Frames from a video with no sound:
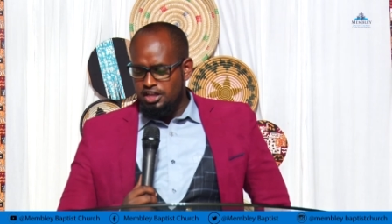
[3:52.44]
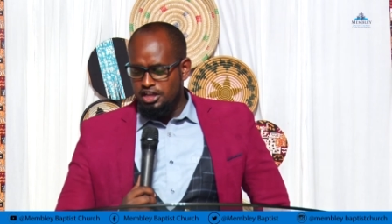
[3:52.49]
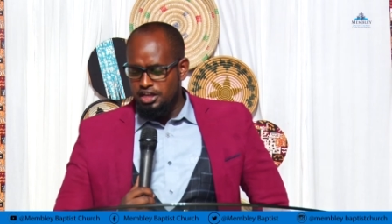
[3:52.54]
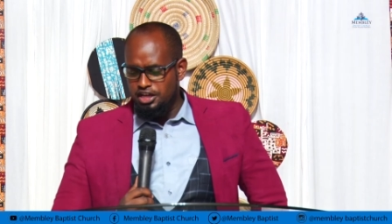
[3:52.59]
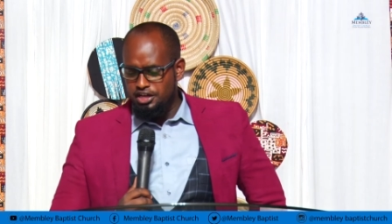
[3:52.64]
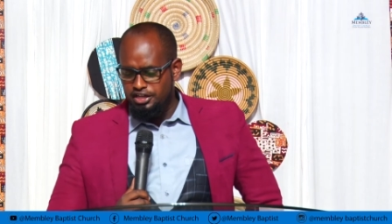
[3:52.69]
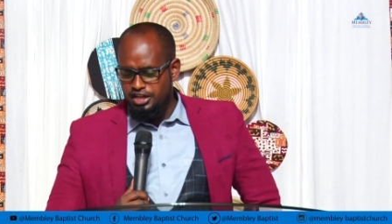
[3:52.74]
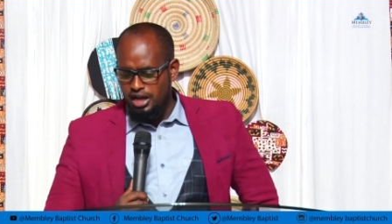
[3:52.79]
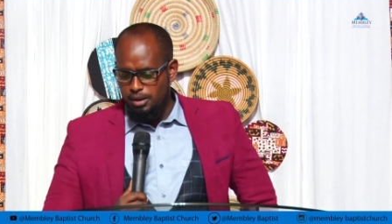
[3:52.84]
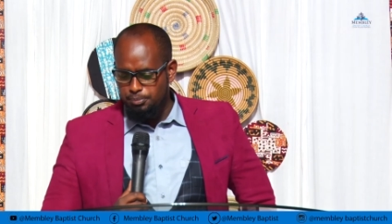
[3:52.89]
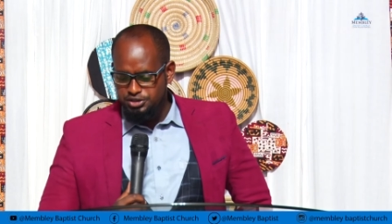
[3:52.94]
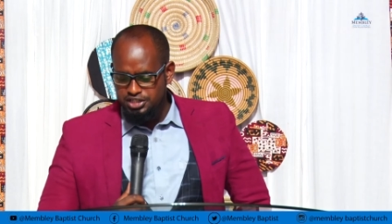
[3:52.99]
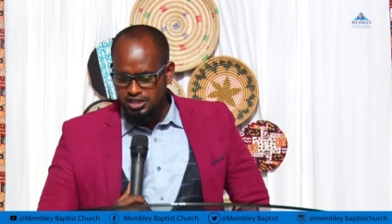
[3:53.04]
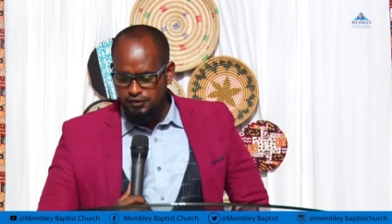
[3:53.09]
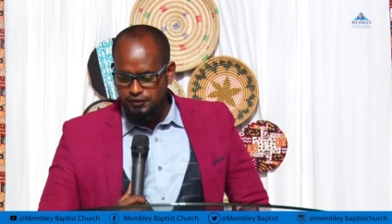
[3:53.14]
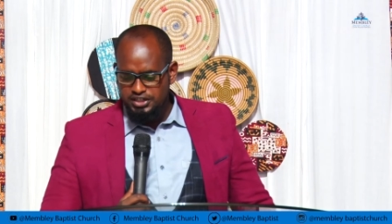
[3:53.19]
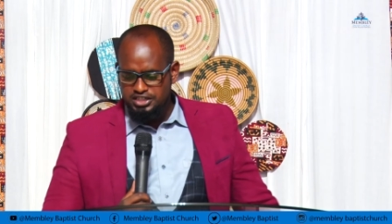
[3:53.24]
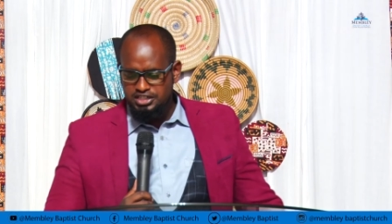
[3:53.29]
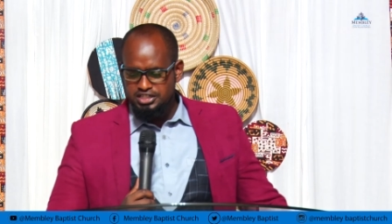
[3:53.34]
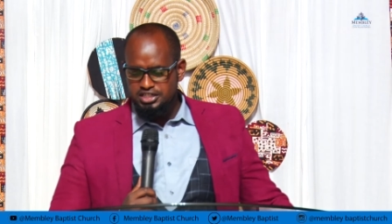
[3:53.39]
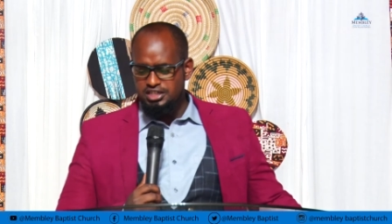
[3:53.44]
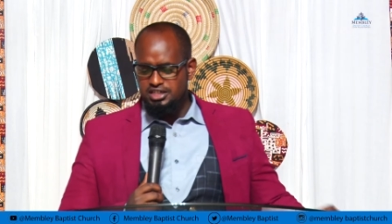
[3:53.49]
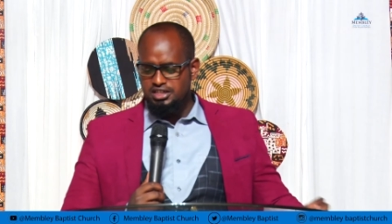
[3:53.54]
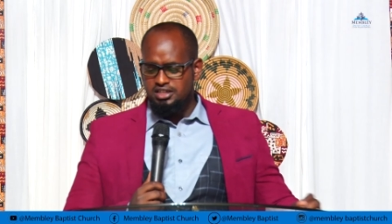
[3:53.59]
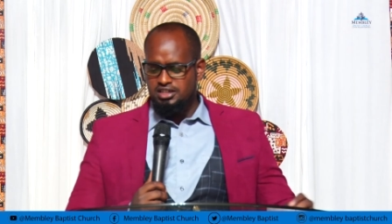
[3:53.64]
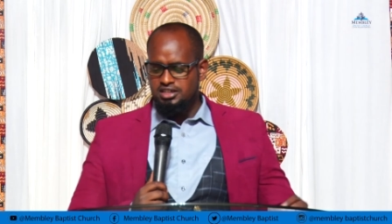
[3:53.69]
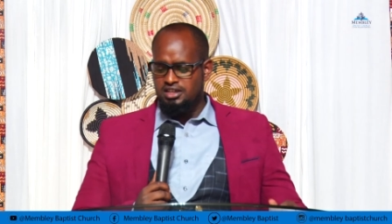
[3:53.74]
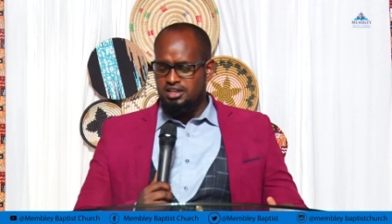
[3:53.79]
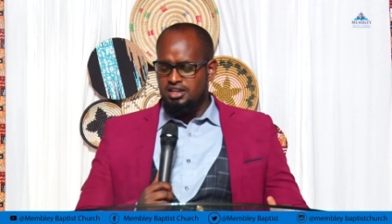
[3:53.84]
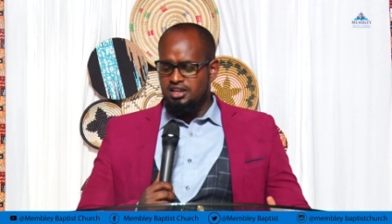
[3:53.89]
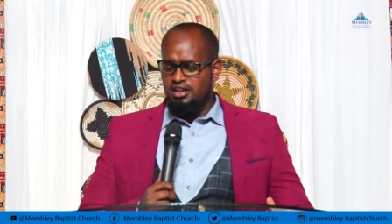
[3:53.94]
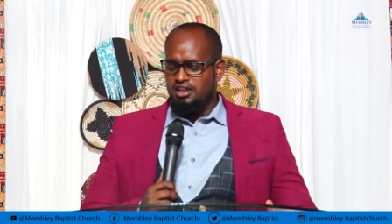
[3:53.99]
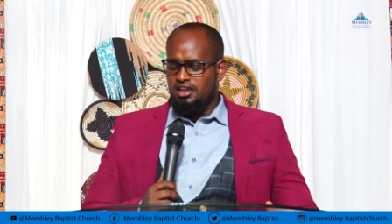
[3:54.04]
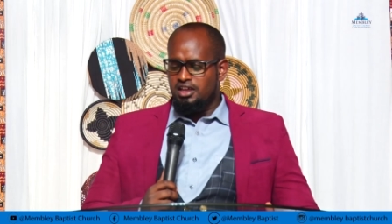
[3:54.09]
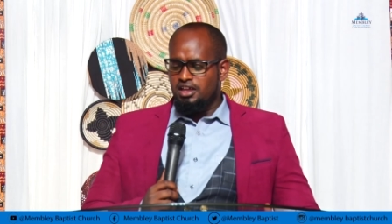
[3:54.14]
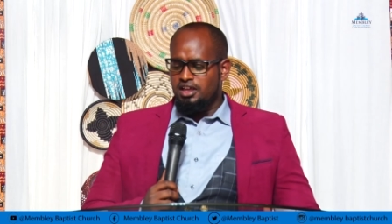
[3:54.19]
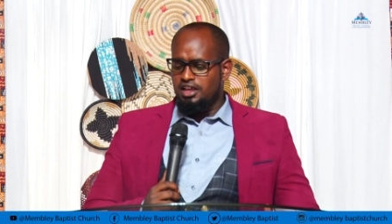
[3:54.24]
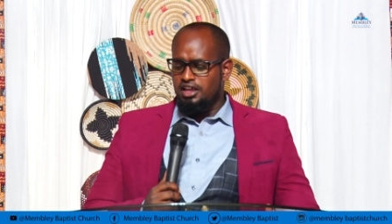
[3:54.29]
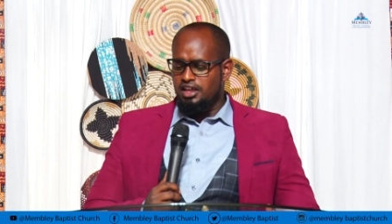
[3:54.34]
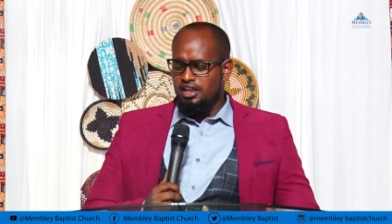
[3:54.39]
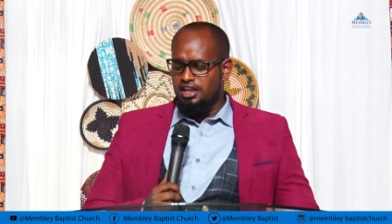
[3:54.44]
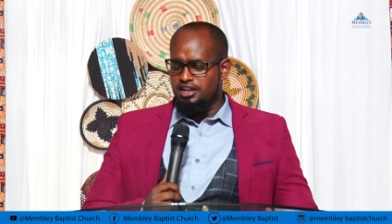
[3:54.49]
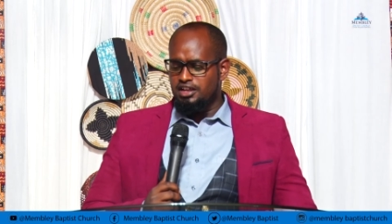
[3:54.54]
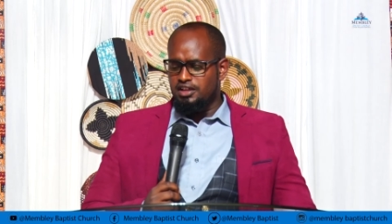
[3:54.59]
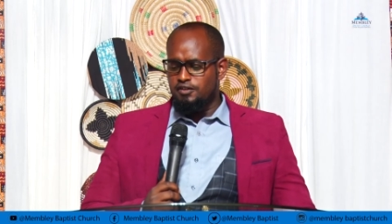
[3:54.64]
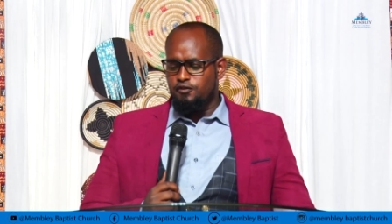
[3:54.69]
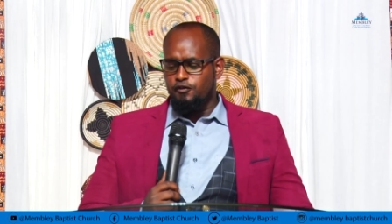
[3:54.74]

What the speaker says: in captivity in